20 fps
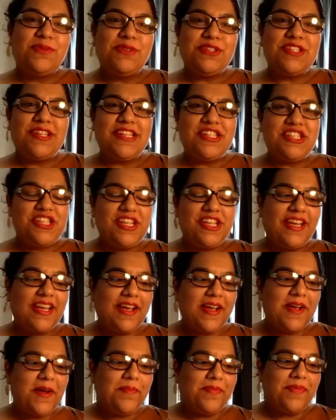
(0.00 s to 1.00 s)
much, Alicia.
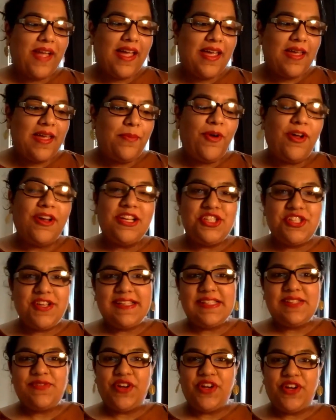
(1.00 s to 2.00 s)
I
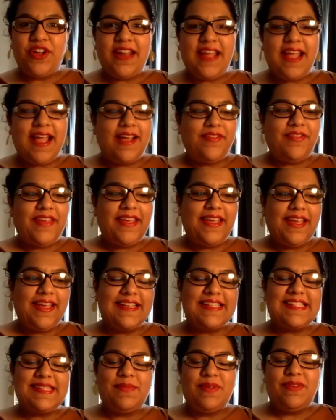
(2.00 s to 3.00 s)
apologize for not having
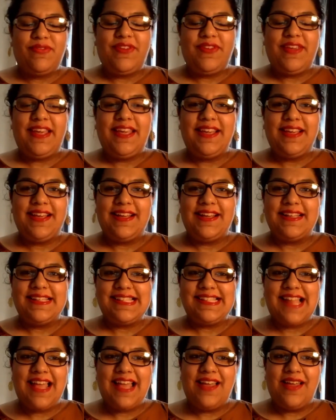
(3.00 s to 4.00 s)
a spiffy
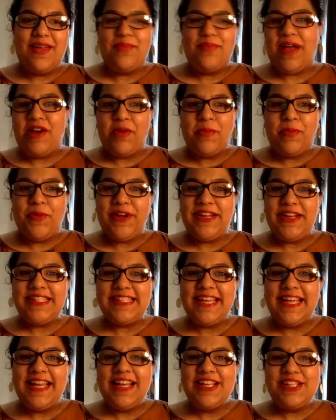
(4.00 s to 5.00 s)
PowerPoint,
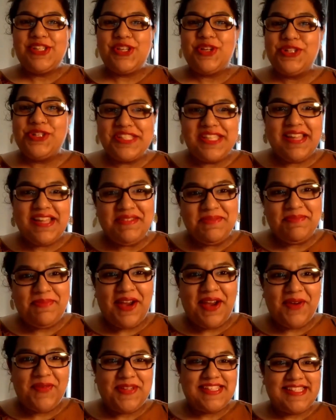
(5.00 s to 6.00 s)
so you'll just have to
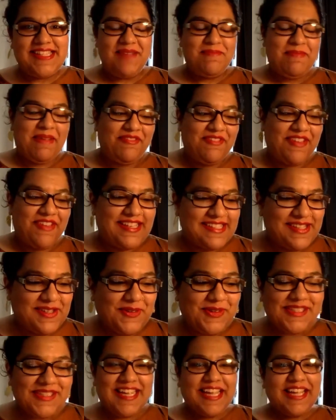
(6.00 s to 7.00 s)
bear with seeing my face the
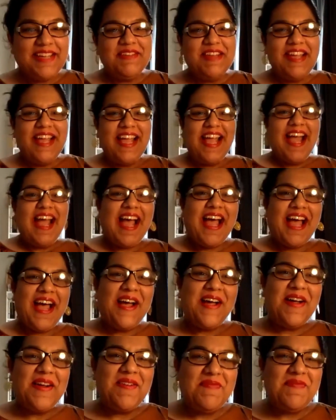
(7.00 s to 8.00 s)
whole time.
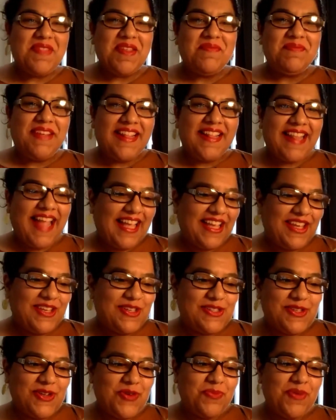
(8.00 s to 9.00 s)
But thank you
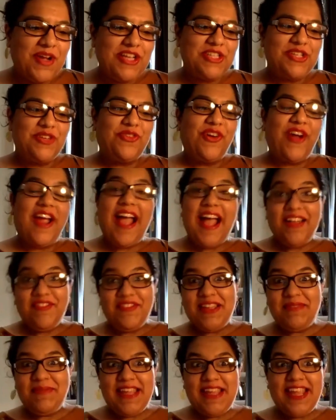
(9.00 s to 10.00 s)
so much for
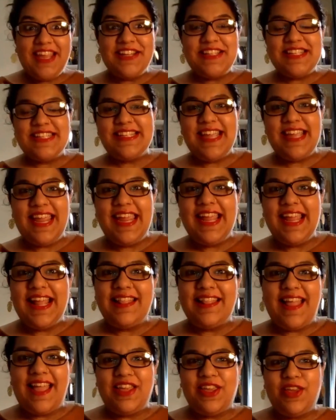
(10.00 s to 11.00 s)
having me here today,
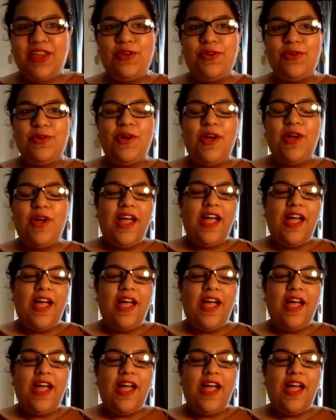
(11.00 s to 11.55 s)
and thank you